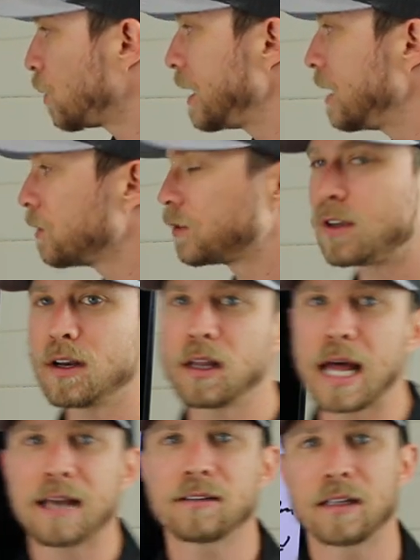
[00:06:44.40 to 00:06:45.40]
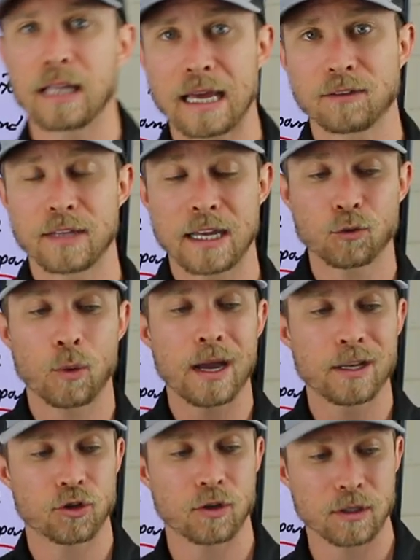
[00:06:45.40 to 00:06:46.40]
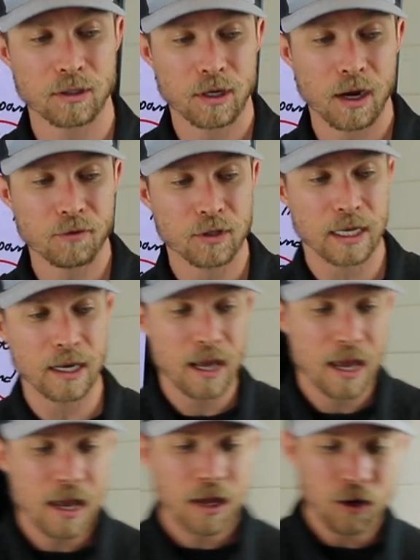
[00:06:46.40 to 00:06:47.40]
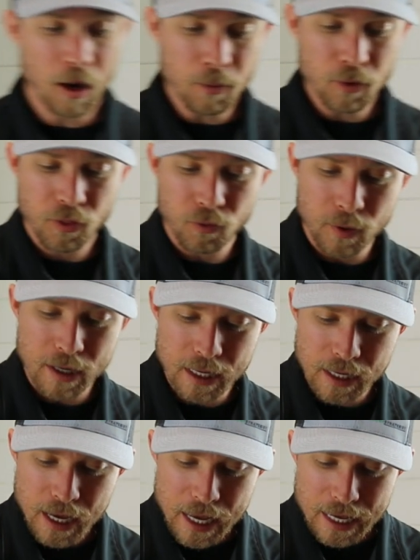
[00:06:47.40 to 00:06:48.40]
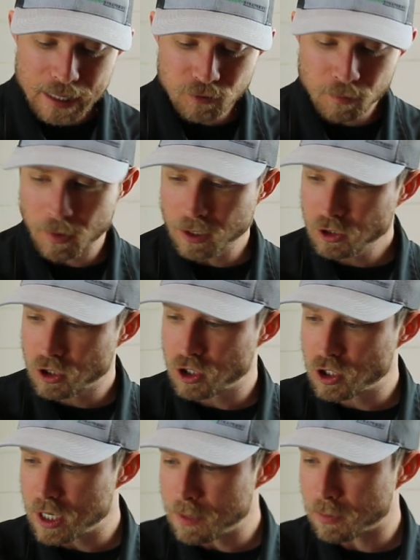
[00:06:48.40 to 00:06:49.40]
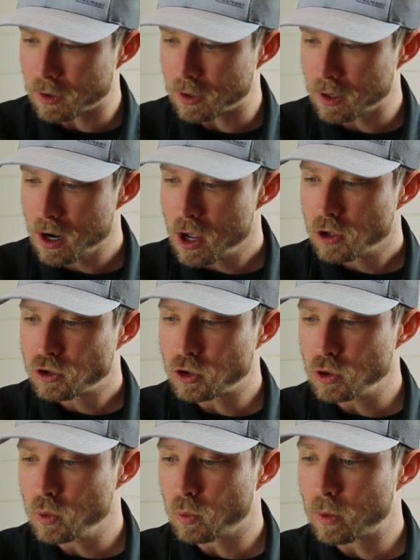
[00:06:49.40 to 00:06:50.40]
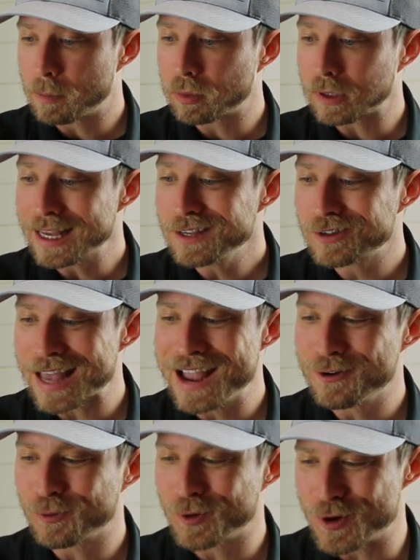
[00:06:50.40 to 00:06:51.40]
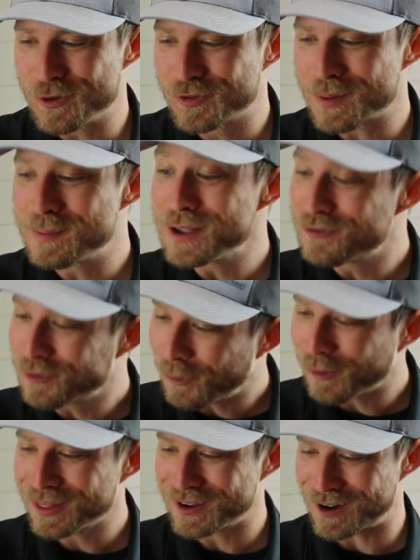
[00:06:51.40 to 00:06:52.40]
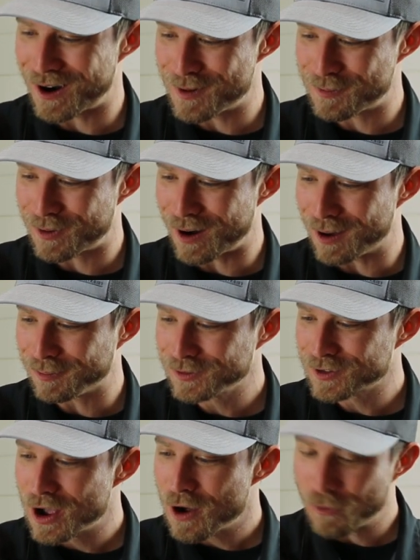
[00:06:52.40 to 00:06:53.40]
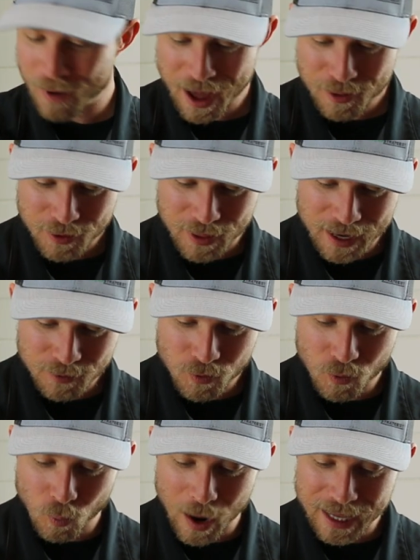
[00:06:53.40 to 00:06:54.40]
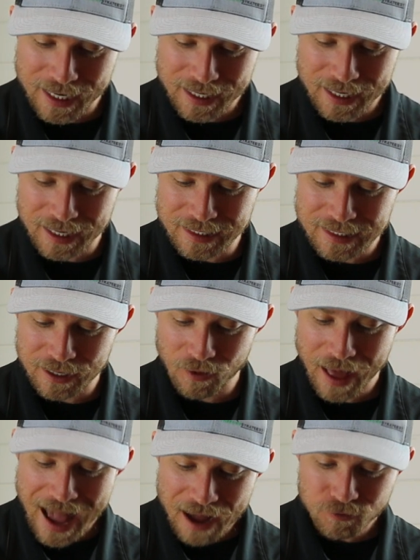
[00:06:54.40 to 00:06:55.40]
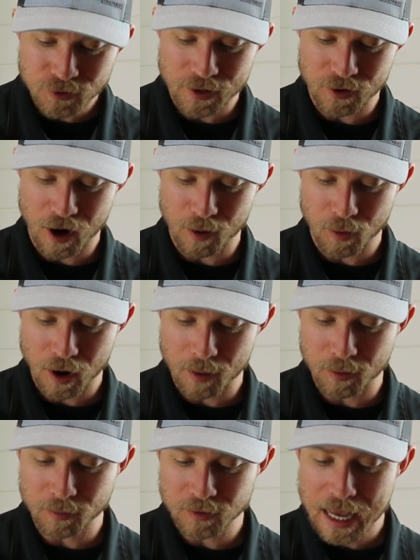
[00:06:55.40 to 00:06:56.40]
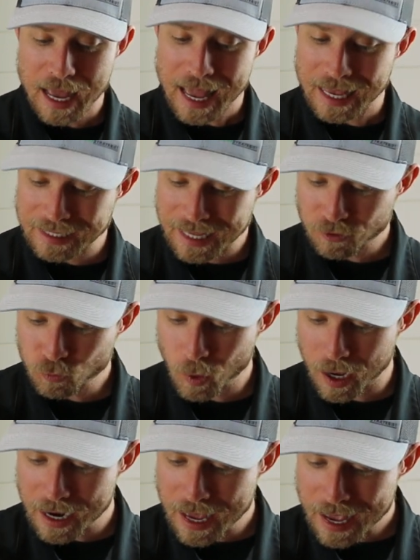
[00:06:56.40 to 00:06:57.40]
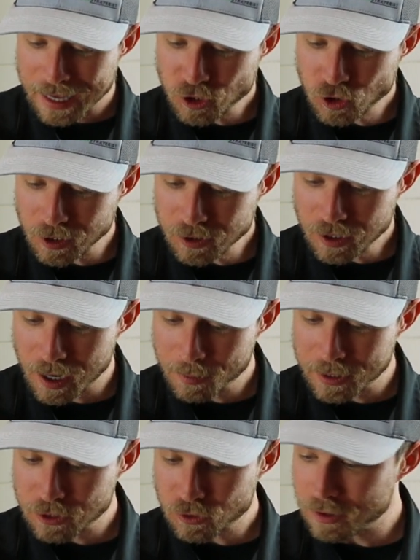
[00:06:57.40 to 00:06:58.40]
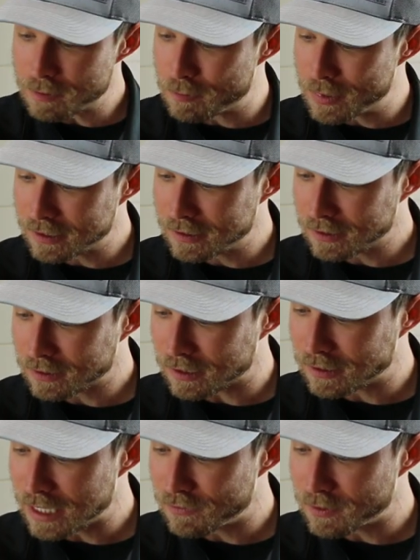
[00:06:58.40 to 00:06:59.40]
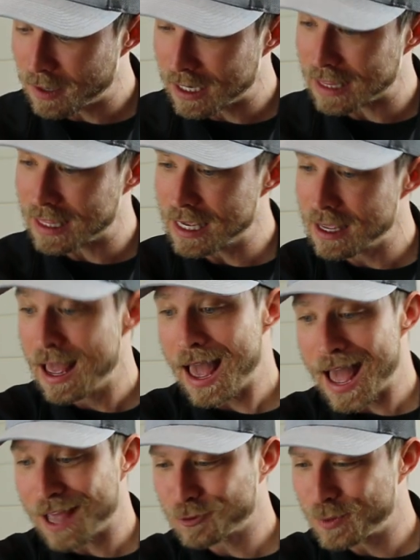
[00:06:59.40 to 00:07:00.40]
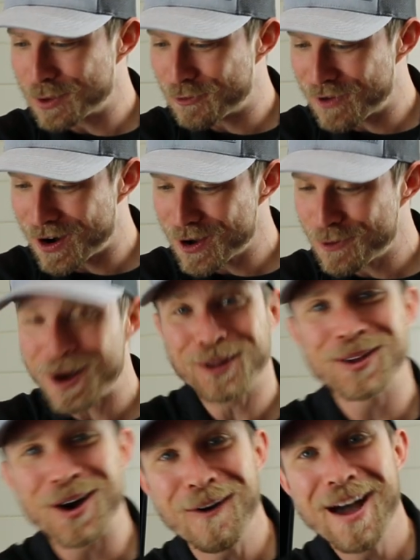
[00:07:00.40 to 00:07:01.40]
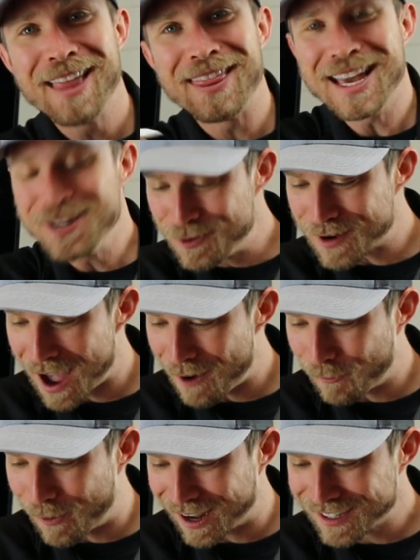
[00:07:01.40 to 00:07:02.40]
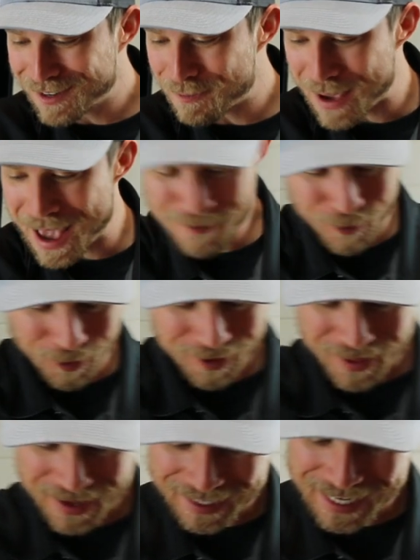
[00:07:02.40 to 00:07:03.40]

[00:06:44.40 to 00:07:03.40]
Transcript: twenty years is going to last less. That's why insurance covers it. Number three, it's much cheaper to replace a roof before there are problems rather than waiting until after there are problems. And guess what? Insurance companies are in the business of saving money. They, as we very well know, they do not want to pay more than they